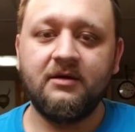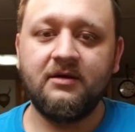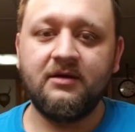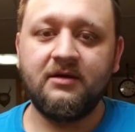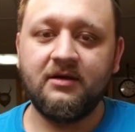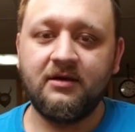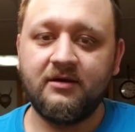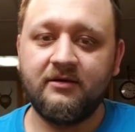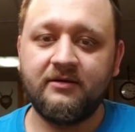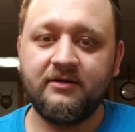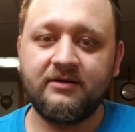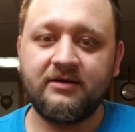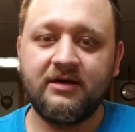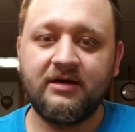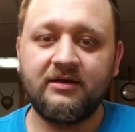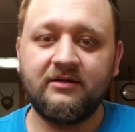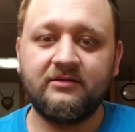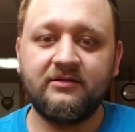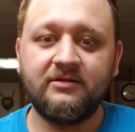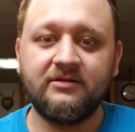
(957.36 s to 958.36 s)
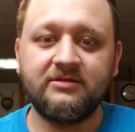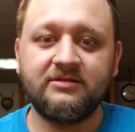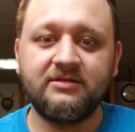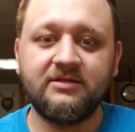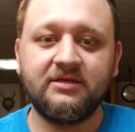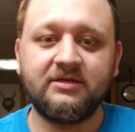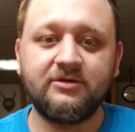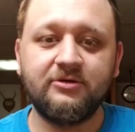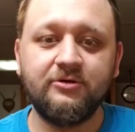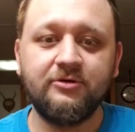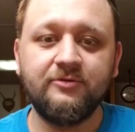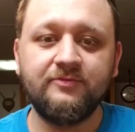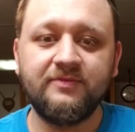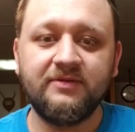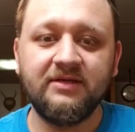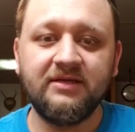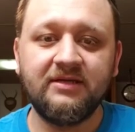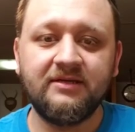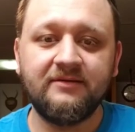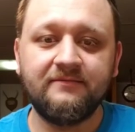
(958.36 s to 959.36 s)
Yeah, kind of looks like a
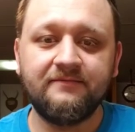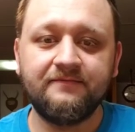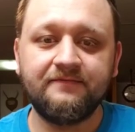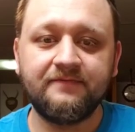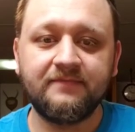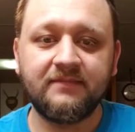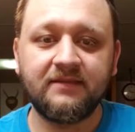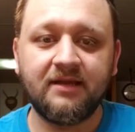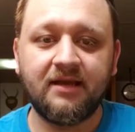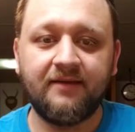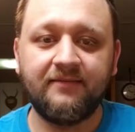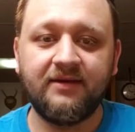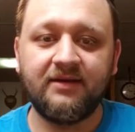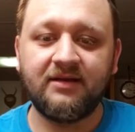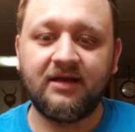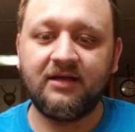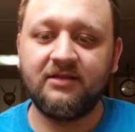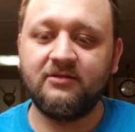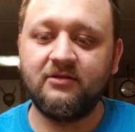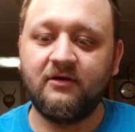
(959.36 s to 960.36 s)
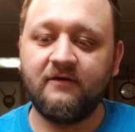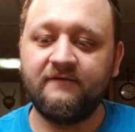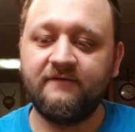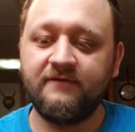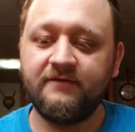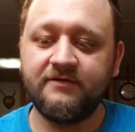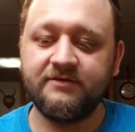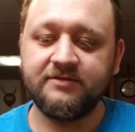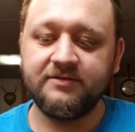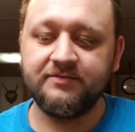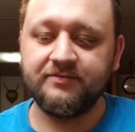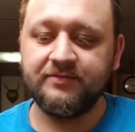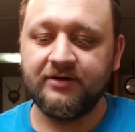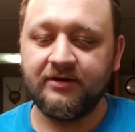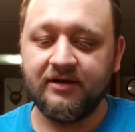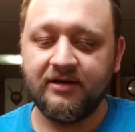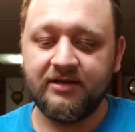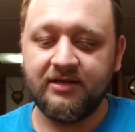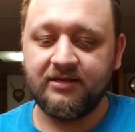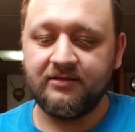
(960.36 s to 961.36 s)
hoopty. I mean, I love this
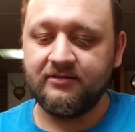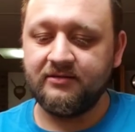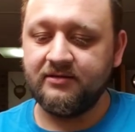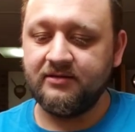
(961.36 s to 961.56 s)
body.